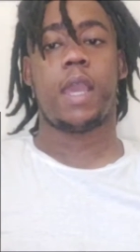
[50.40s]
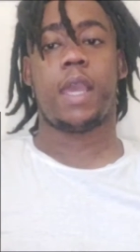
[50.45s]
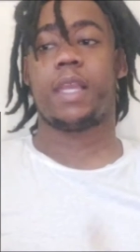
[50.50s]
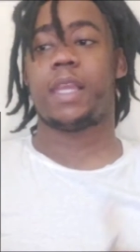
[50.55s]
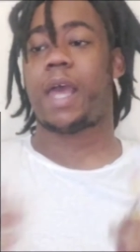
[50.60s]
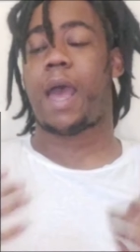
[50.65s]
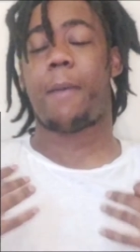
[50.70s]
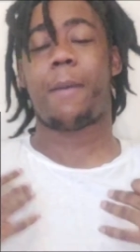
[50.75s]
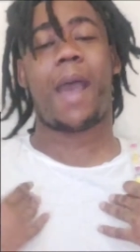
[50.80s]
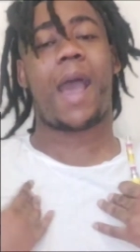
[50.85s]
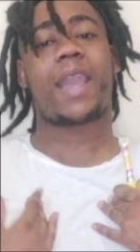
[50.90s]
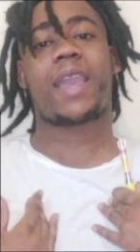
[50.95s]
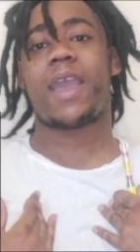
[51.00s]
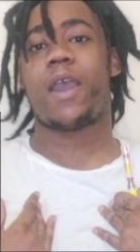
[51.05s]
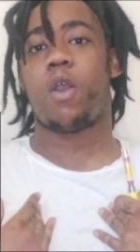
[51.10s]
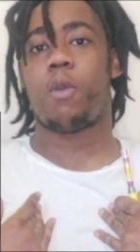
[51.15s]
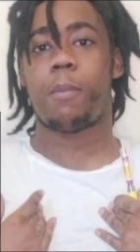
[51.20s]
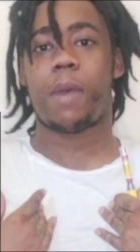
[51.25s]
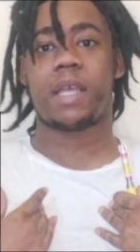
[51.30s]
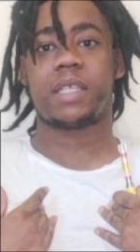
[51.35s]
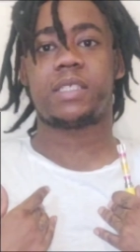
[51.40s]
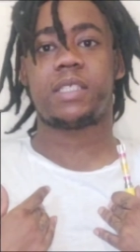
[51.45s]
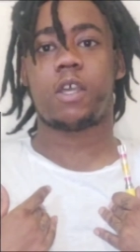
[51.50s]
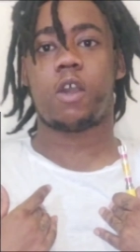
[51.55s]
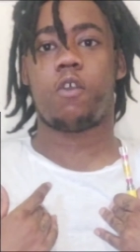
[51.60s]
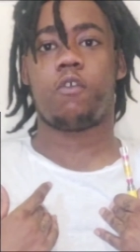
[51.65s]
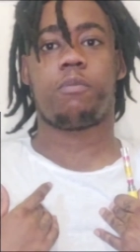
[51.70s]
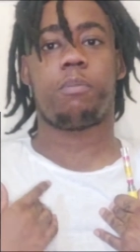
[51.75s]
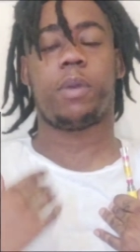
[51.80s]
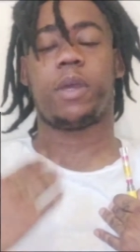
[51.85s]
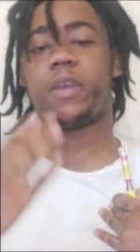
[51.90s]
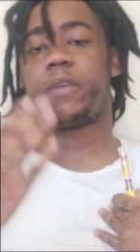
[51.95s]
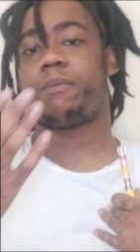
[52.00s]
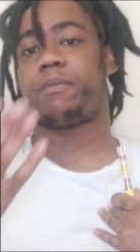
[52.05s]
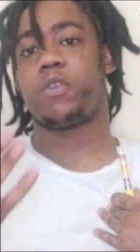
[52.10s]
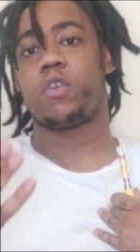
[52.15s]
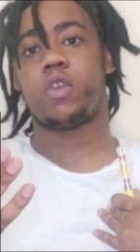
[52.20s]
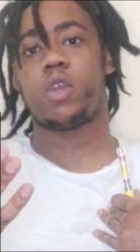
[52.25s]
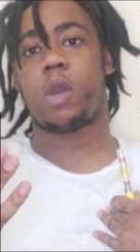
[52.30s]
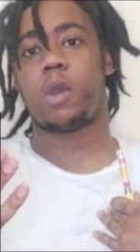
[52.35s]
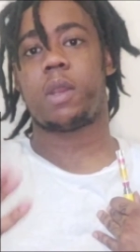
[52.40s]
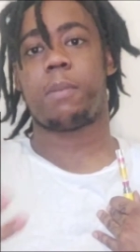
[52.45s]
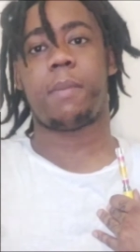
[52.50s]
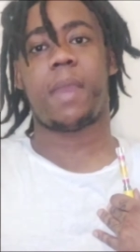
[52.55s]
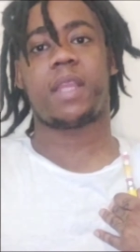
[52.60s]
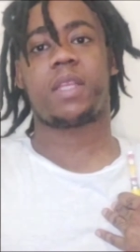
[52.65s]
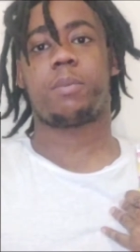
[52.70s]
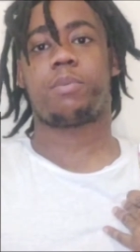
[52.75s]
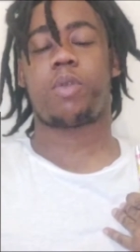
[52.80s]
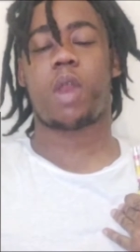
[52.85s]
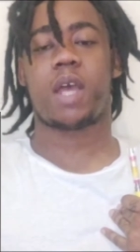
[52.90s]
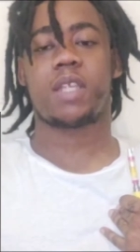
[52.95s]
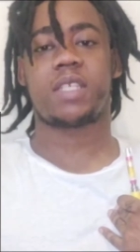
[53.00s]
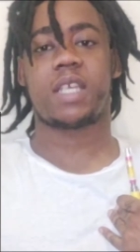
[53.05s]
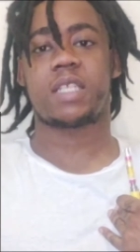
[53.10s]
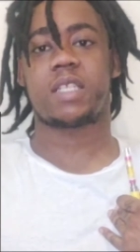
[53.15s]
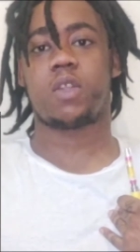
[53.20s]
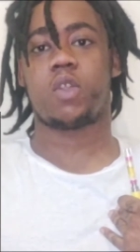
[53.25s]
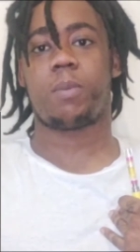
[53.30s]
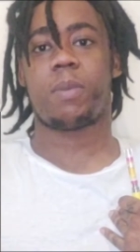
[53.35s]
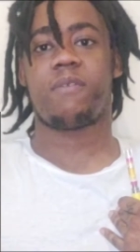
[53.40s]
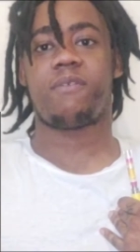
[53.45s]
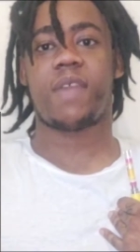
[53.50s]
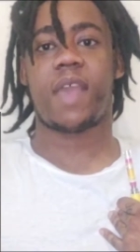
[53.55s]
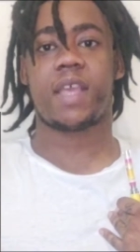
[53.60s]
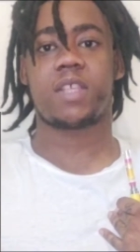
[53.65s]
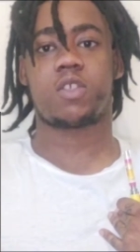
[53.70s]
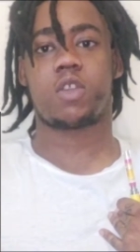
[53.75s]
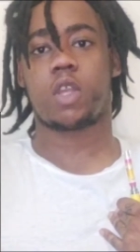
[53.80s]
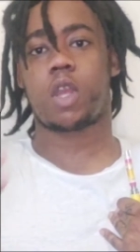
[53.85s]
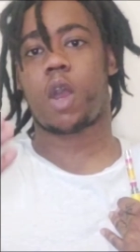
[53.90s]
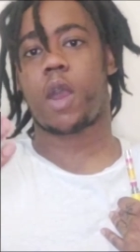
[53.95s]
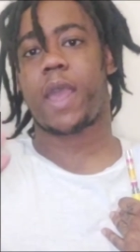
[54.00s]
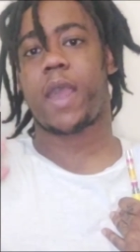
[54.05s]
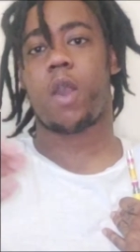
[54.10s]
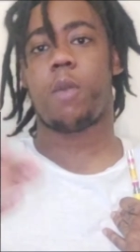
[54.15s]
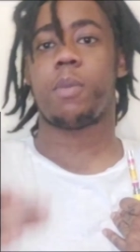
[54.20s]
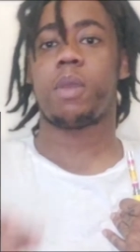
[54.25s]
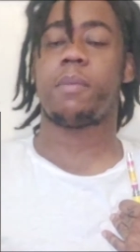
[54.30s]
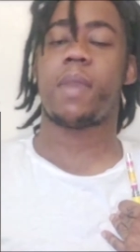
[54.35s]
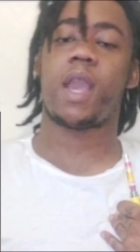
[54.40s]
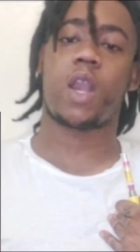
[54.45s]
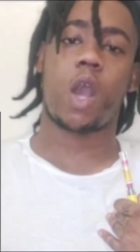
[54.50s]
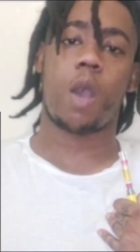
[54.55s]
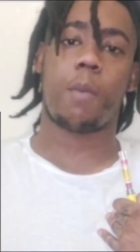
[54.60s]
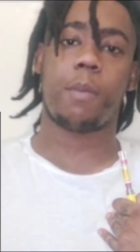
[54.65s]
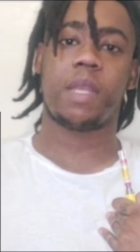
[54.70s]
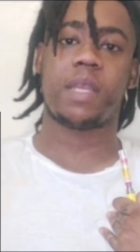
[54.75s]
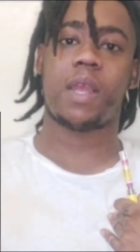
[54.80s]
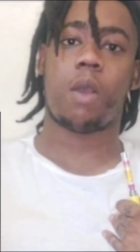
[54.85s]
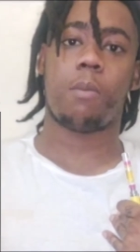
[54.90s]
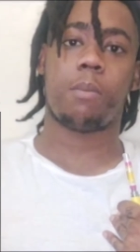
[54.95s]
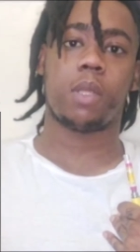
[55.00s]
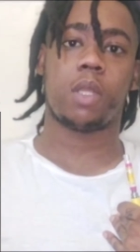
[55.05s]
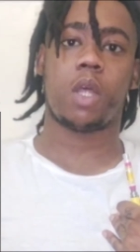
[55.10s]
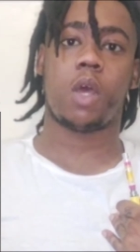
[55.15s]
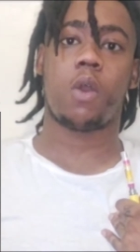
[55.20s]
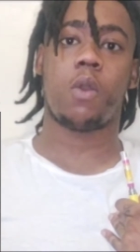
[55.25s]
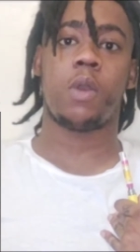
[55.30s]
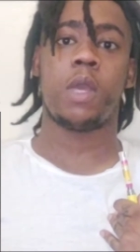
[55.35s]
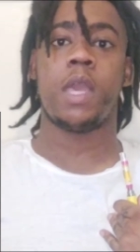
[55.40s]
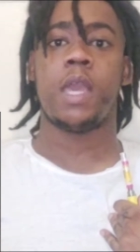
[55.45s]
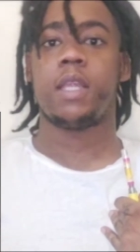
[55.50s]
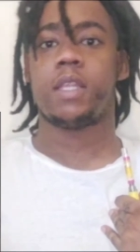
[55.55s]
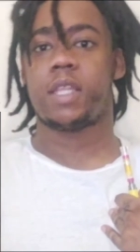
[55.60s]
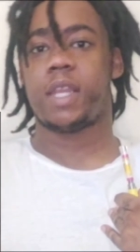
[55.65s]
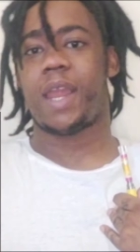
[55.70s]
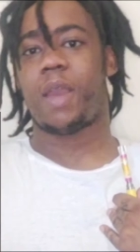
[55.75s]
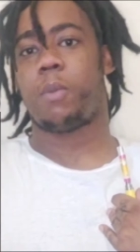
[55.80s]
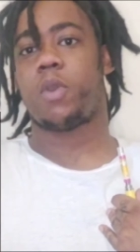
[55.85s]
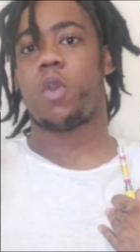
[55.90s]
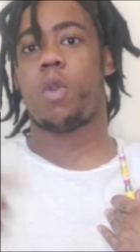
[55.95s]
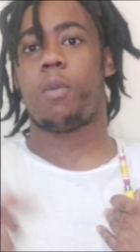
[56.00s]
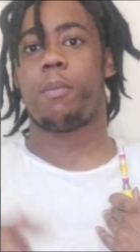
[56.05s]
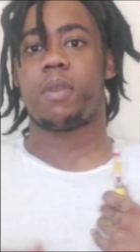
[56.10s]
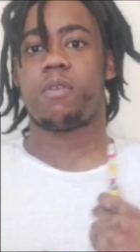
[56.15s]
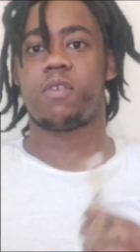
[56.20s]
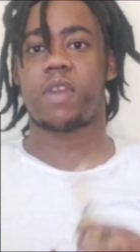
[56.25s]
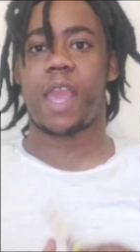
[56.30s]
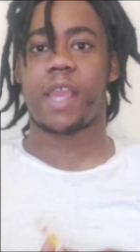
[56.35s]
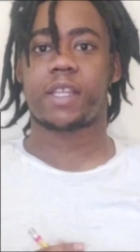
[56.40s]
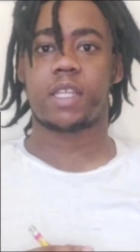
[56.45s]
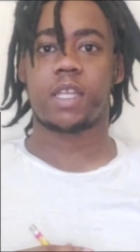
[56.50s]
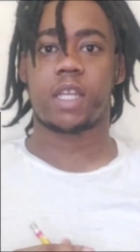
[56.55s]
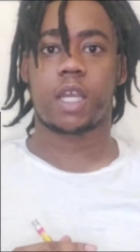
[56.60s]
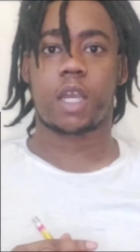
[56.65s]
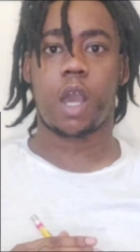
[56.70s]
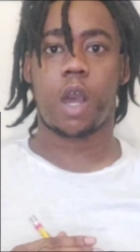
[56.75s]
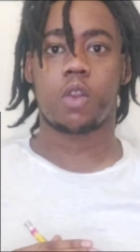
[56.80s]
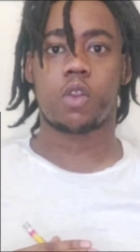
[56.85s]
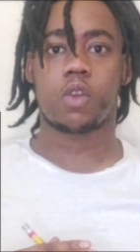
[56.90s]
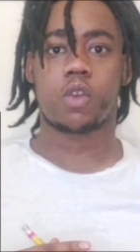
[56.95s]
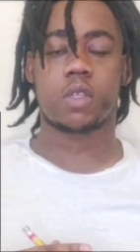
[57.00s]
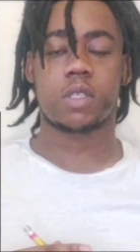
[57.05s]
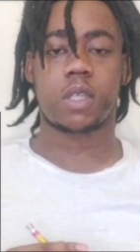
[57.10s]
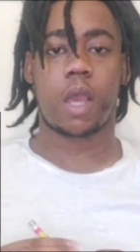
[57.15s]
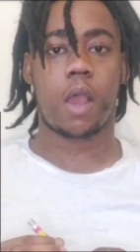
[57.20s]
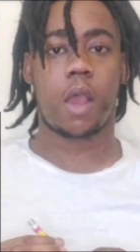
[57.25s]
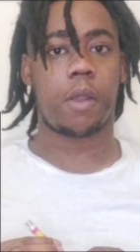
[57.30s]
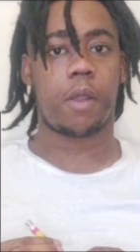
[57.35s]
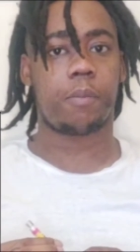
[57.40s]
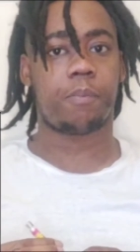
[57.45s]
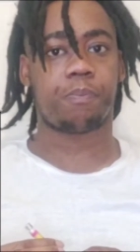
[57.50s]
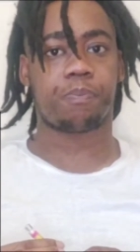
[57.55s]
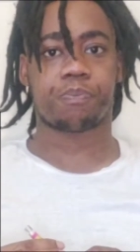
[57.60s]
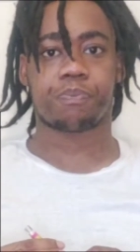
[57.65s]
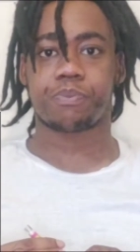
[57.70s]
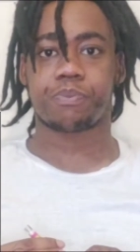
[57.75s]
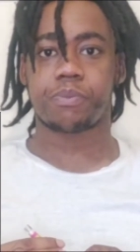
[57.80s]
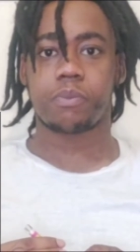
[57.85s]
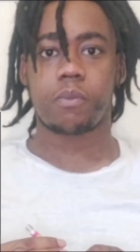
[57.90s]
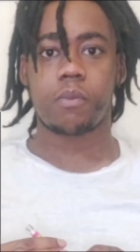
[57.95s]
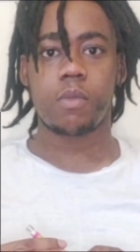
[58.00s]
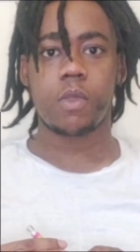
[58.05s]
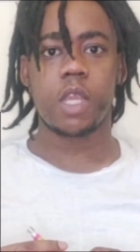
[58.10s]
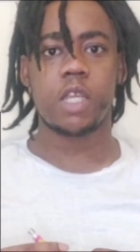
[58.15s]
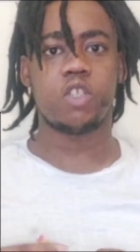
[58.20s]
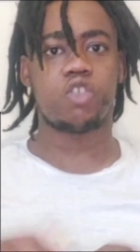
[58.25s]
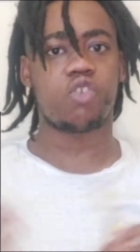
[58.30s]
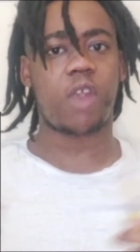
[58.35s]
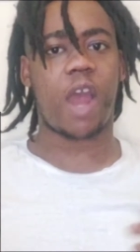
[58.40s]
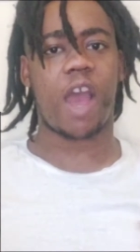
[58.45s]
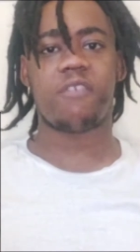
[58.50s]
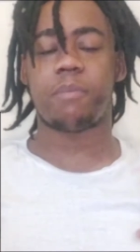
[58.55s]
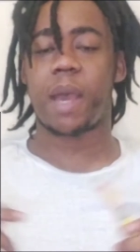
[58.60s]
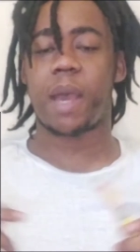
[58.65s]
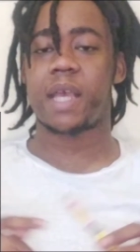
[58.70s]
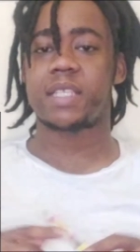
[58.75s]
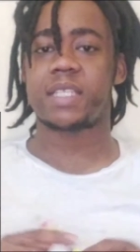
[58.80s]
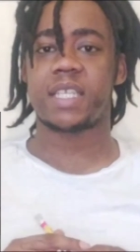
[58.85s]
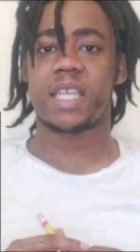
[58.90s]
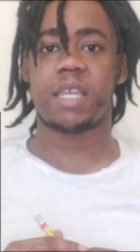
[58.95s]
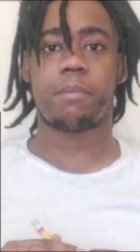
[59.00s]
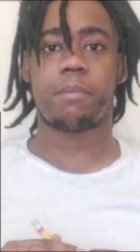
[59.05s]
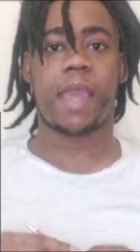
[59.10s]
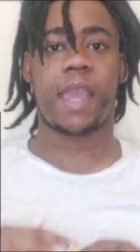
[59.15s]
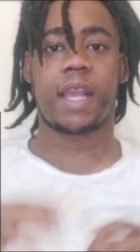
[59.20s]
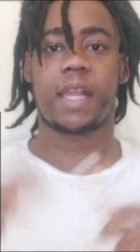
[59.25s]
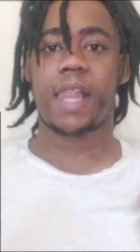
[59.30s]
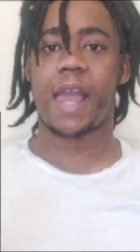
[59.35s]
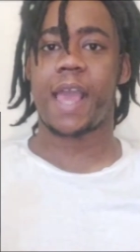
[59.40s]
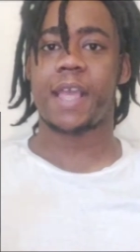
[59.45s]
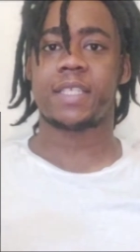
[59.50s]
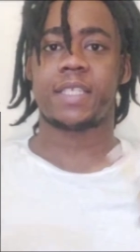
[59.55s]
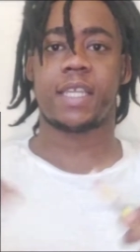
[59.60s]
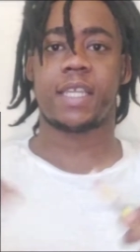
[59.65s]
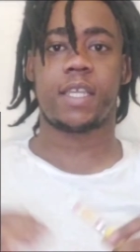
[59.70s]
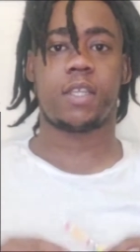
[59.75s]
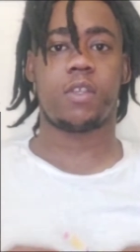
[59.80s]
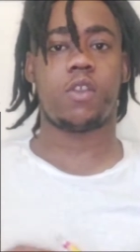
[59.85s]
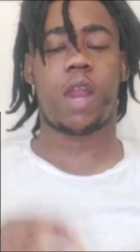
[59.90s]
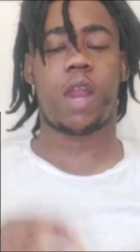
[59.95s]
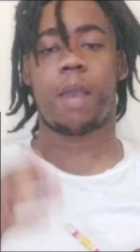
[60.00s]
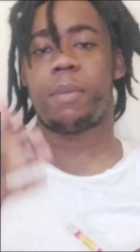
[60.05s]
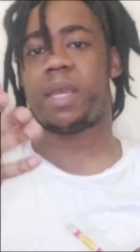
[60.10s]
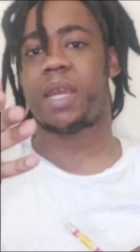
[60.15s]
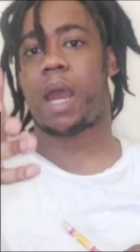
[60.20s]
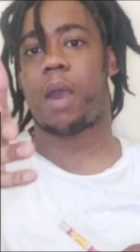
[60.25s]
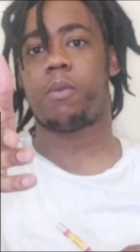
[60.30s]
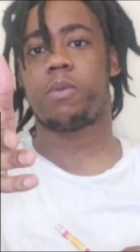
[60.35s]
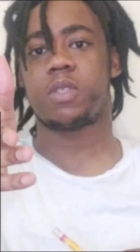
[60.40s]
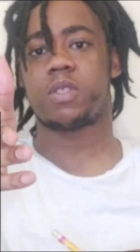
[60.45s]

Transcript: and I, mean, I can help myself, but, you know, to make the process a little bit faster, y'all help me, man. Comment down below. Today, we're going to be reacting to Colors. Um, drive-by scene, man, classic. You know what I mean? I